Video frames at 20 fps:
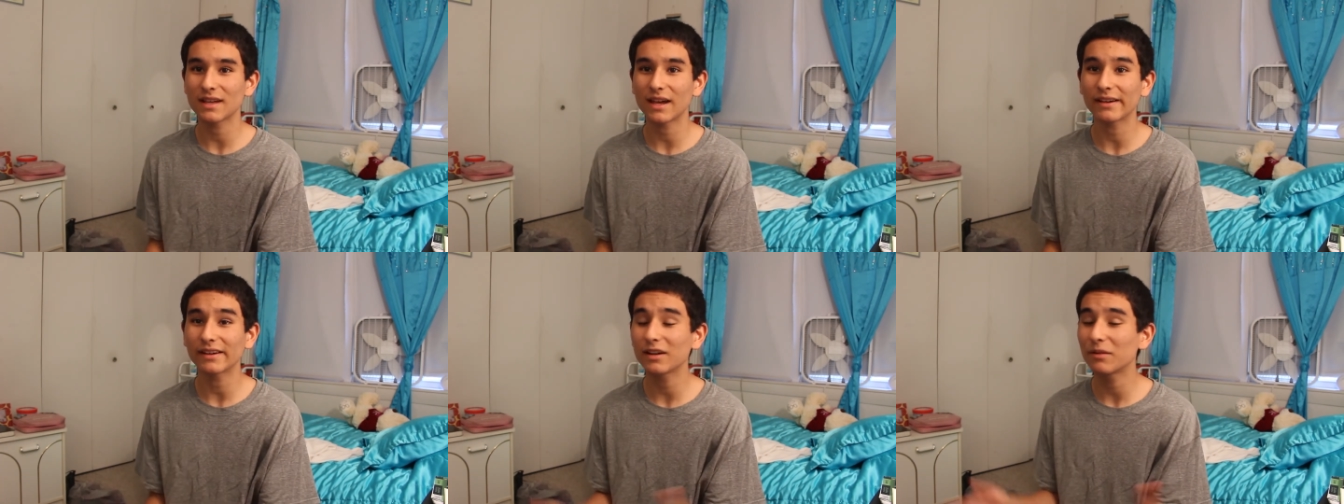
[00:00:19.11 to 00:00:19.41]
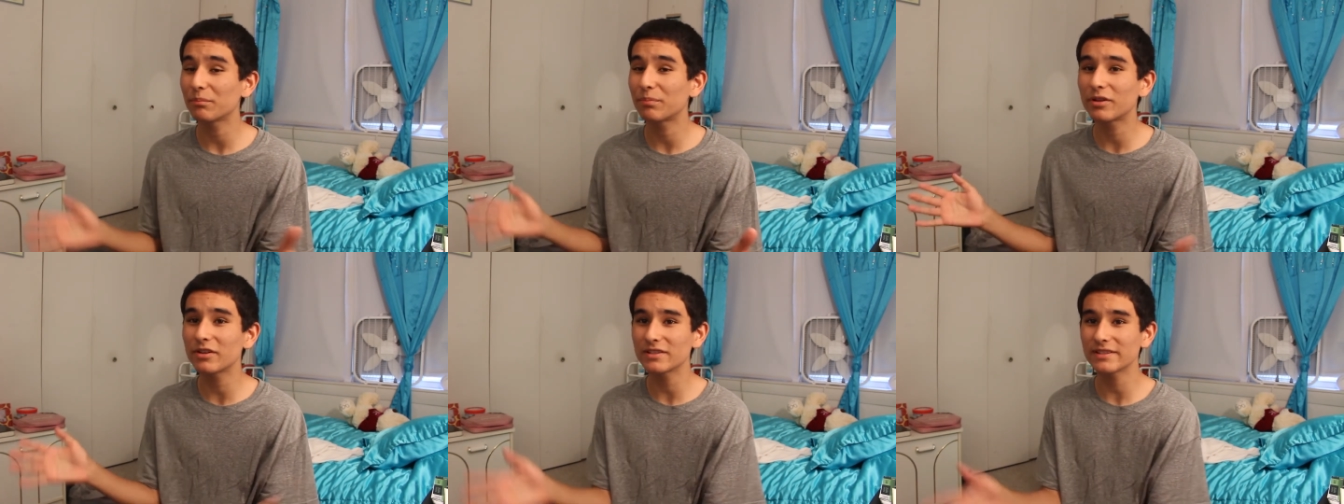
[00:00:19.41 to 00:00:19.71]
I'm going
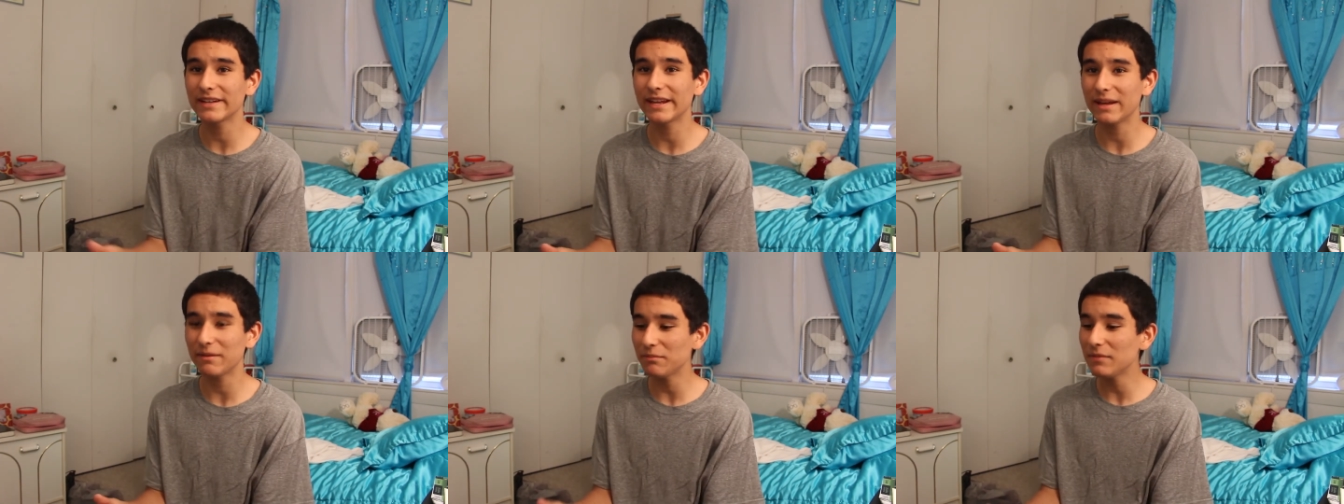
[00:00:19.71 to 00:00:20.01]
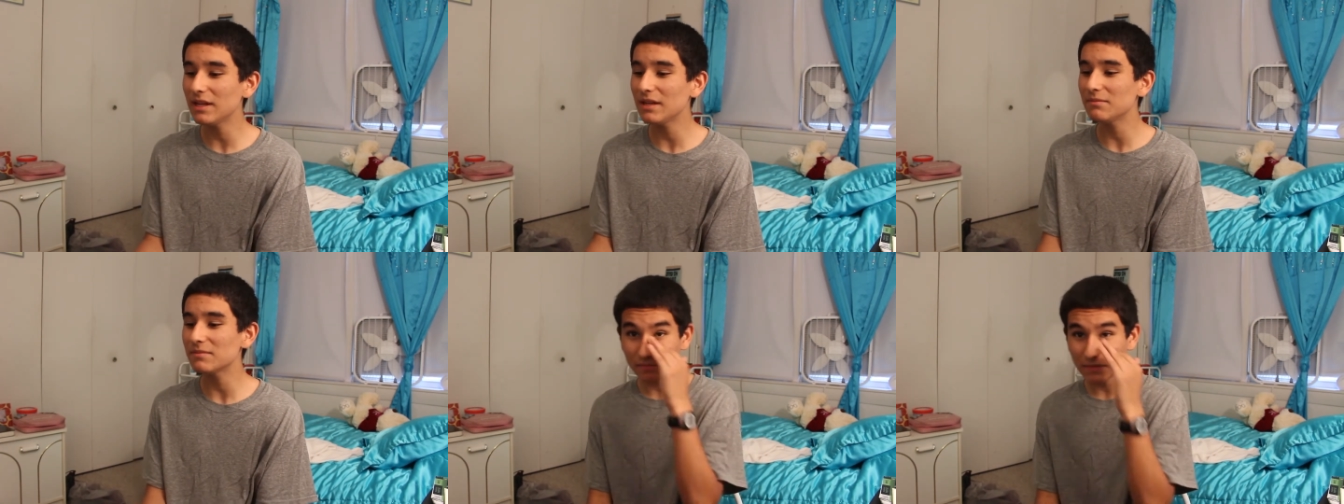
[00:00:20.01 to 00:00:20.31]
to impersonate
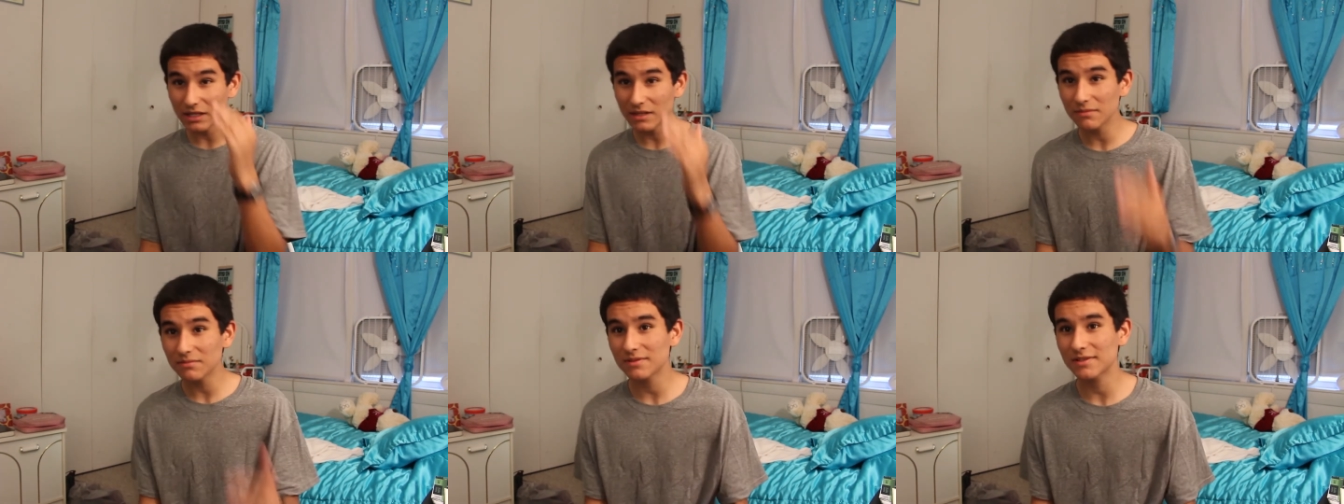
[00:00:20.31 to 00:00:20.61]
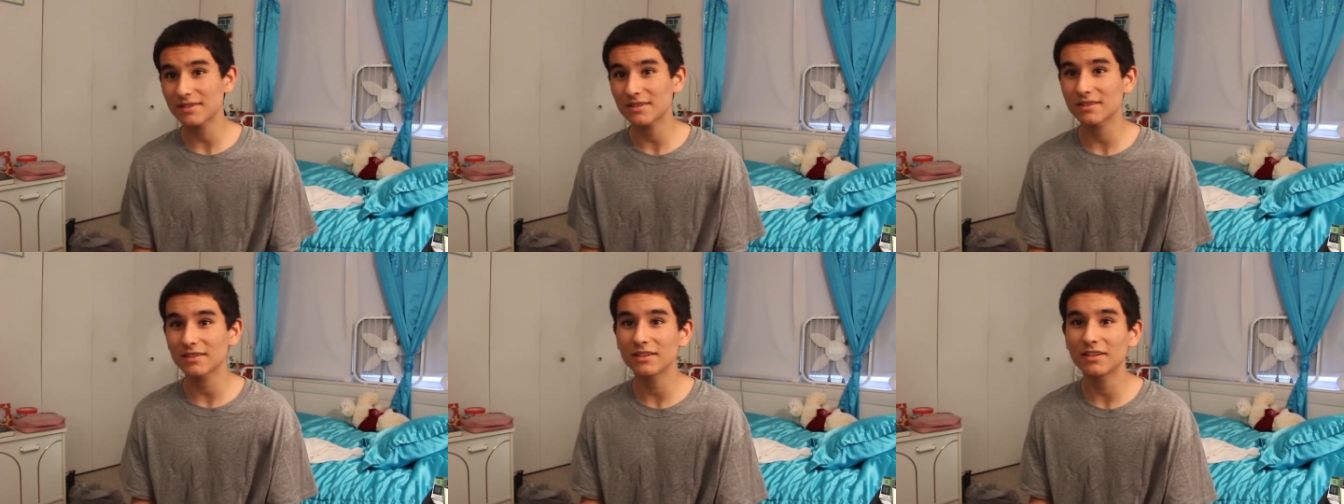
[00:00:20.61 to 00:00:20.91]
memes.
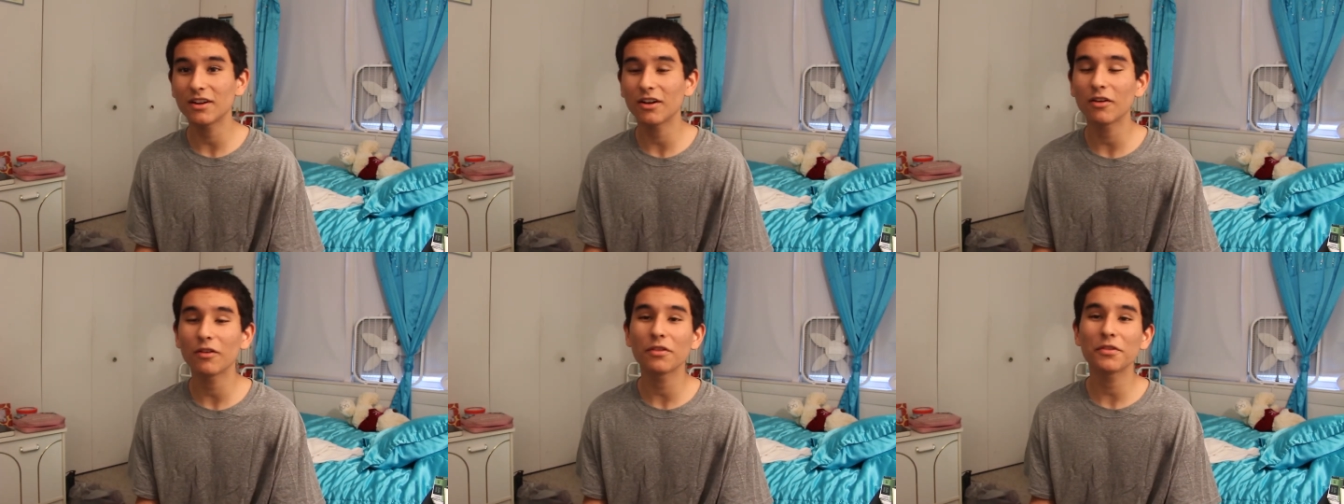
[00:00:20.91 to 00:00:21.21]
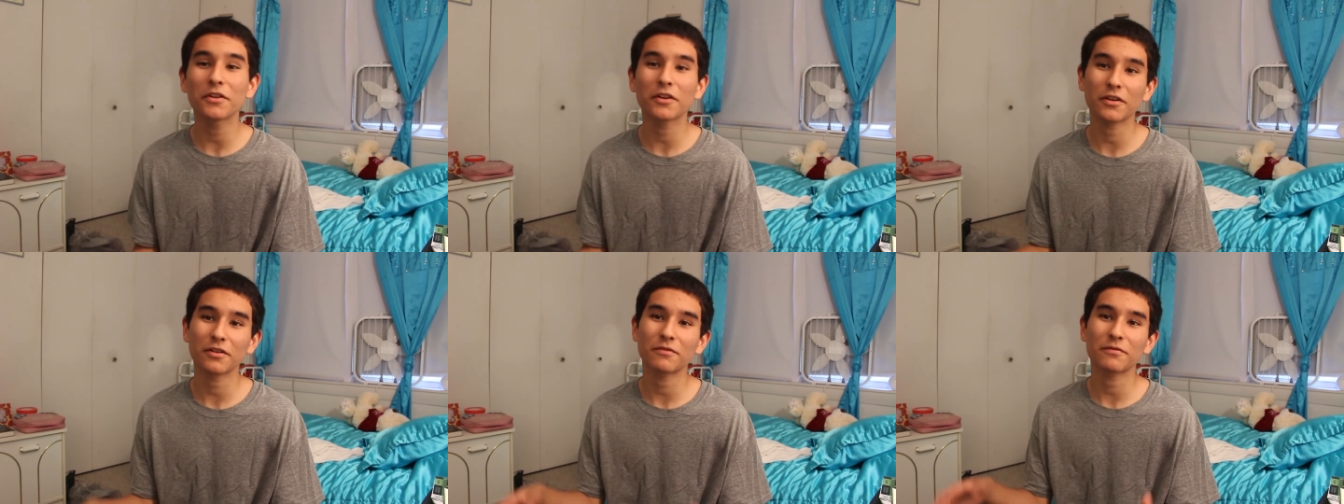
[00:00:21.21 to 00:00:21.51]
Memes, you know,
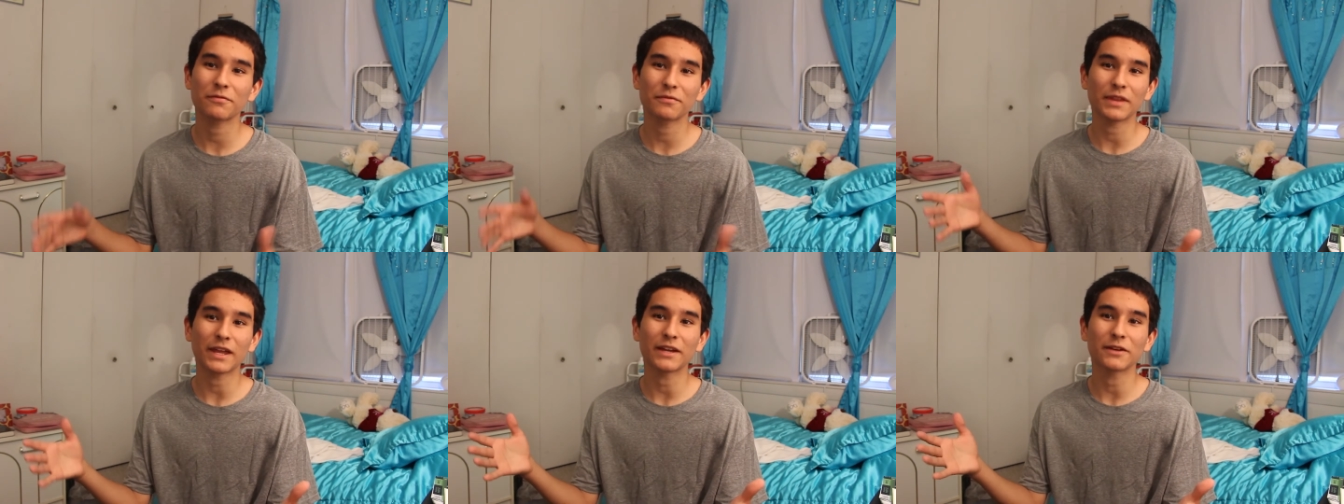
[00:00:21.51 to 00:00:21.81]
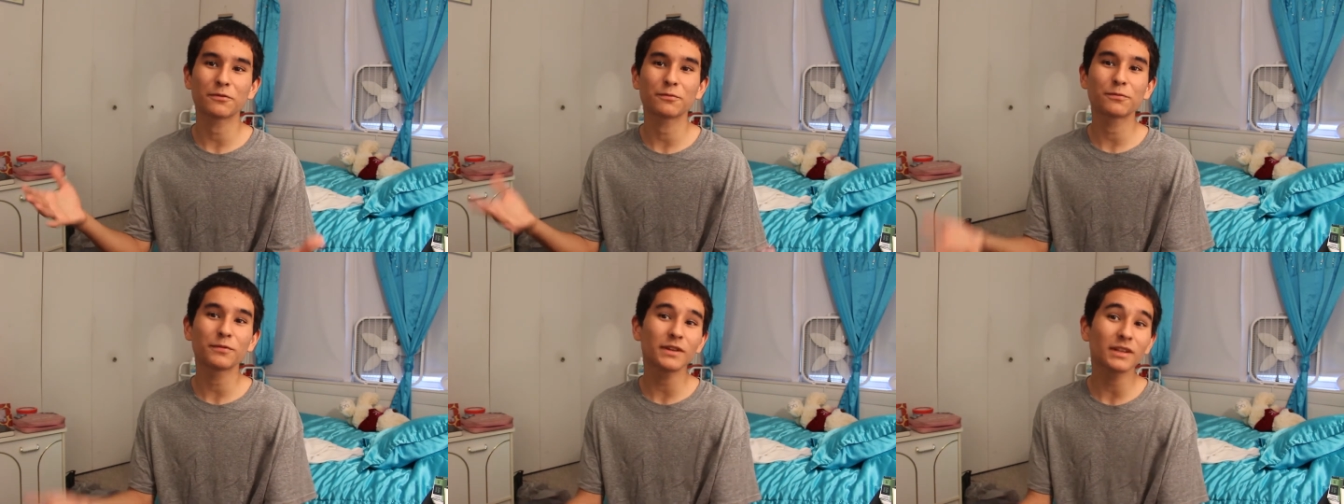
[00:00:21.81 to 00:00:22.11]
they're
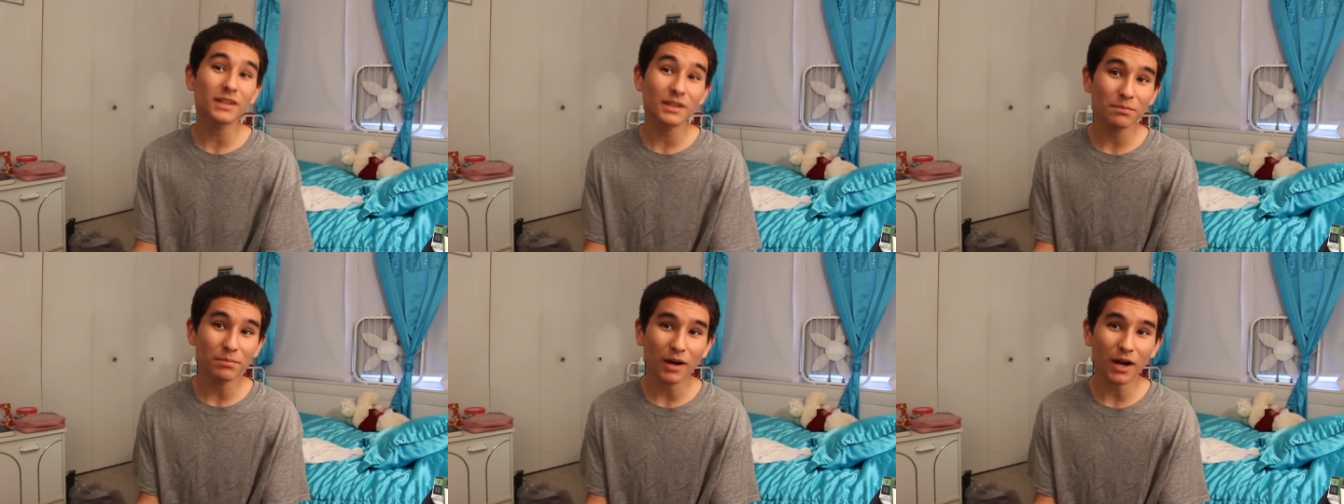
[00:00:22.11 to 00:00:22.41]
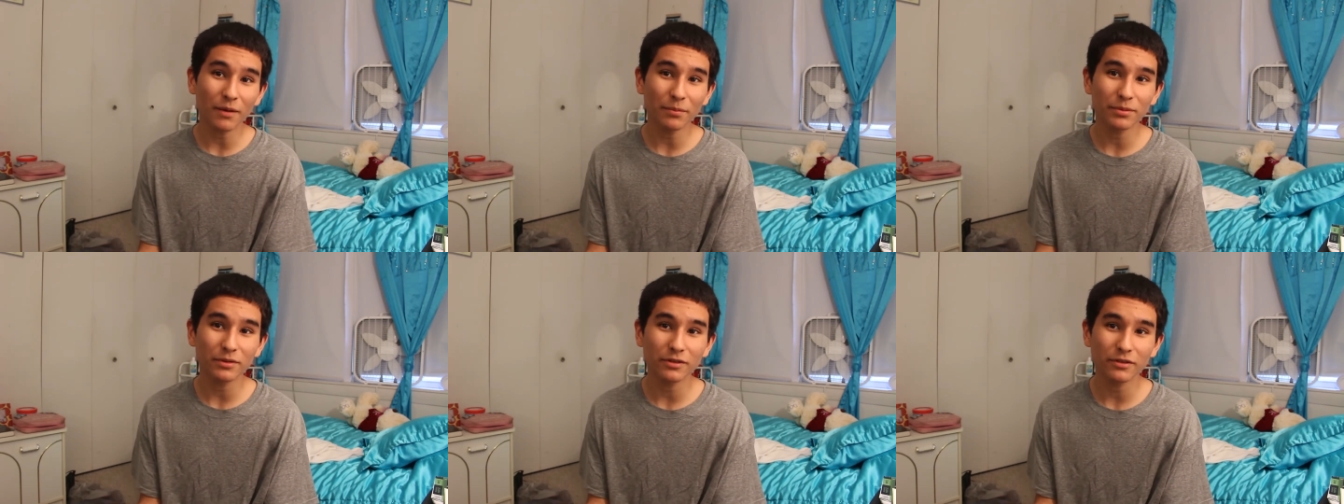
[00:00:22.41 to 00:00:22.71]
like really
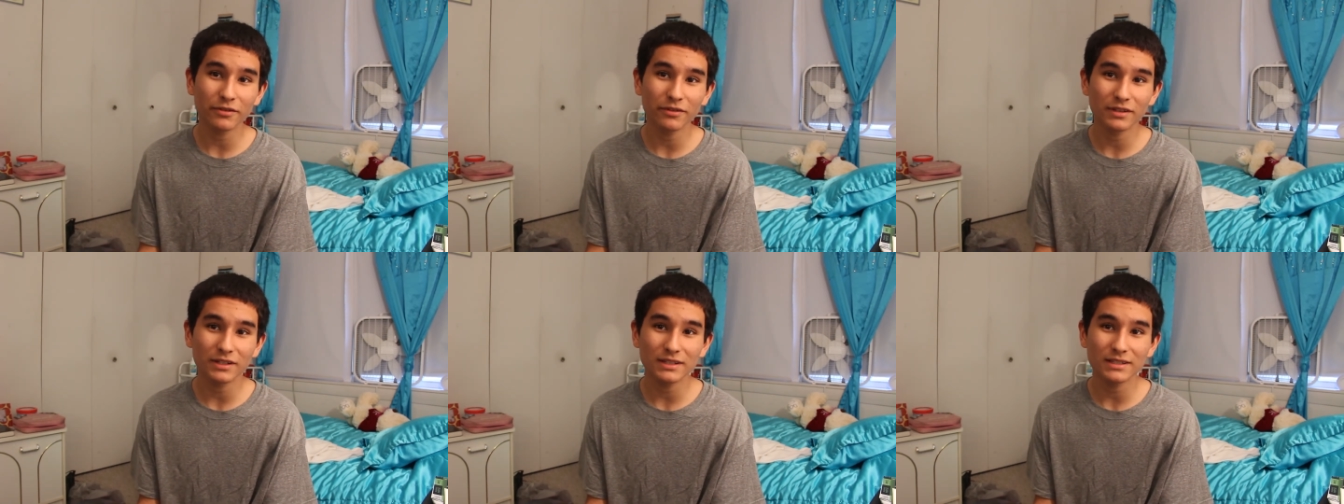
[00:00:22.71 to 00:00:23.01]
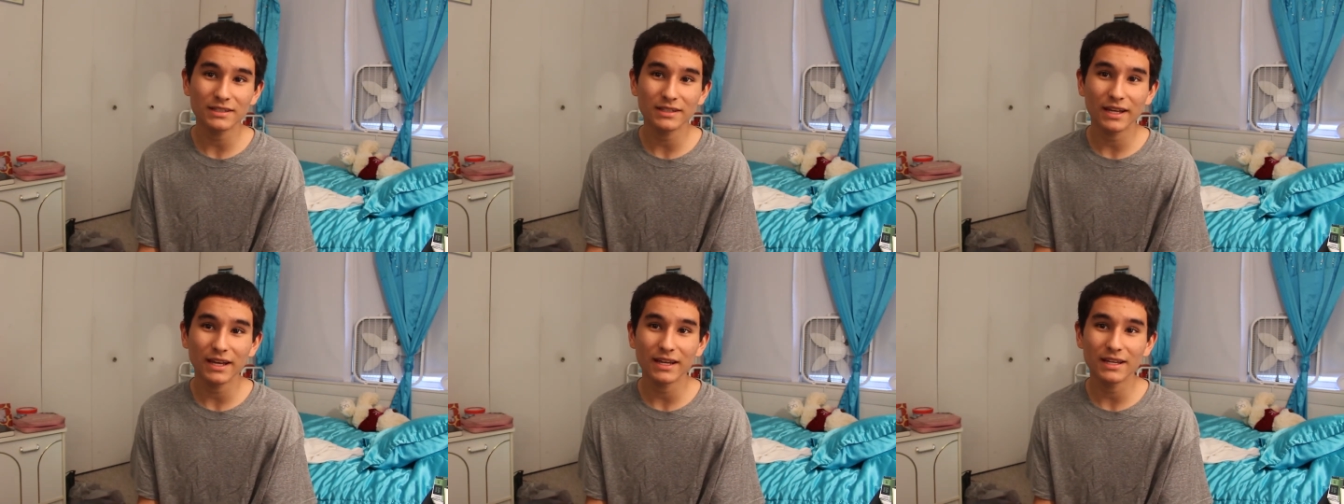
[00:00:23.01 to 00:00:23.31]
popular
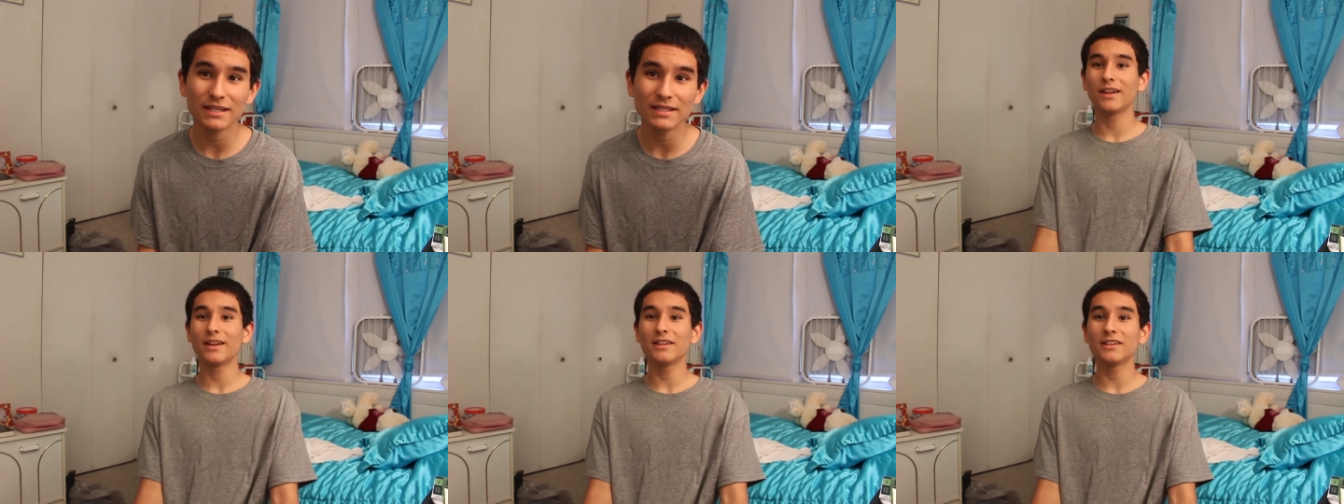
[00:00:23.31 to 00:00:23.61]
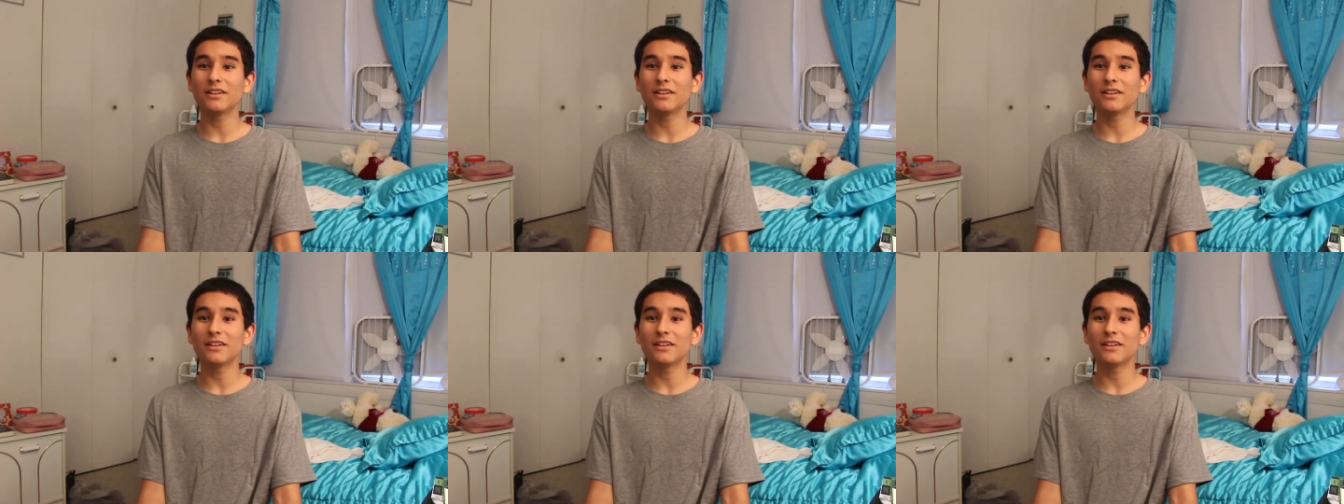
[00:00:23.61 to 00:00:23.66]
these days.